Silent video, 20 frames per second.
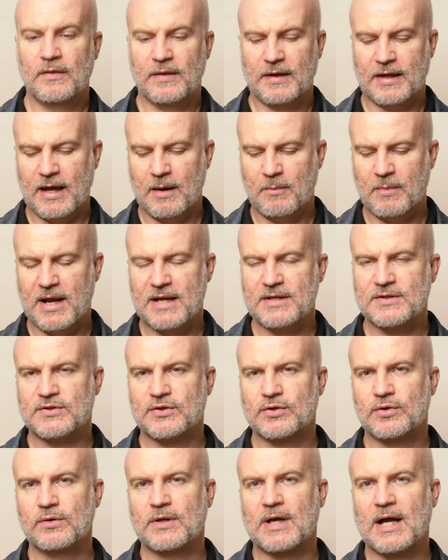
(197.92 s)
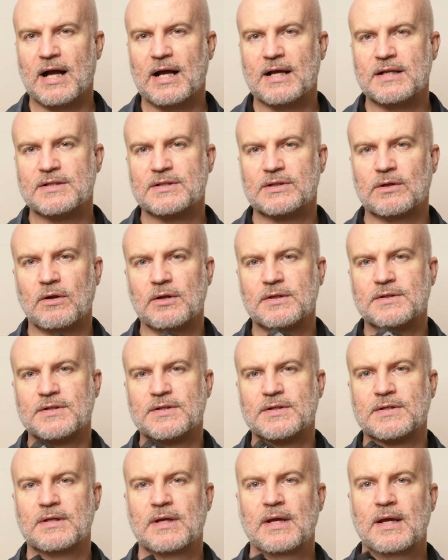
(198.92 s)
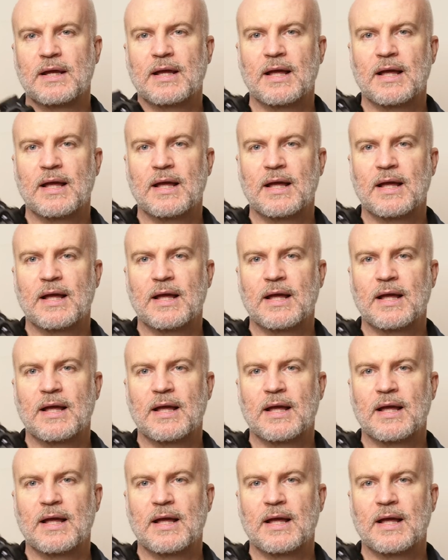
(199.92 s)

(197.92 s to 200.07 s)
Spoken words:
The camera has two card slots,